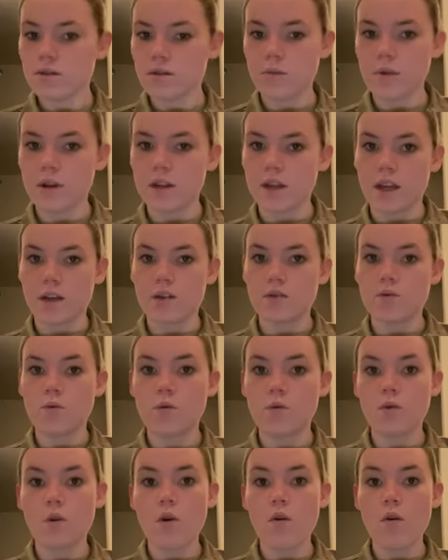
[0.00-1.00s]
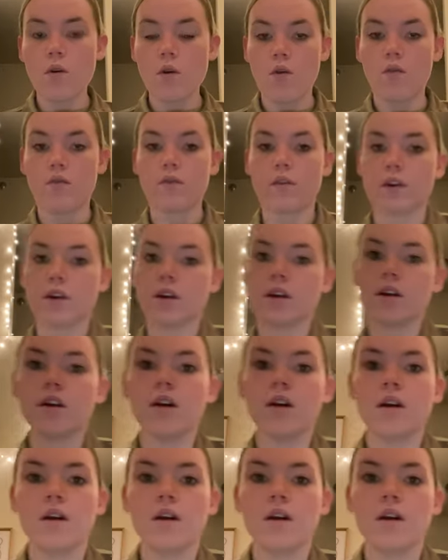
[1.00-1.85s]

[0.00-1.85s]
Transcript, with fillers: But next we'll go over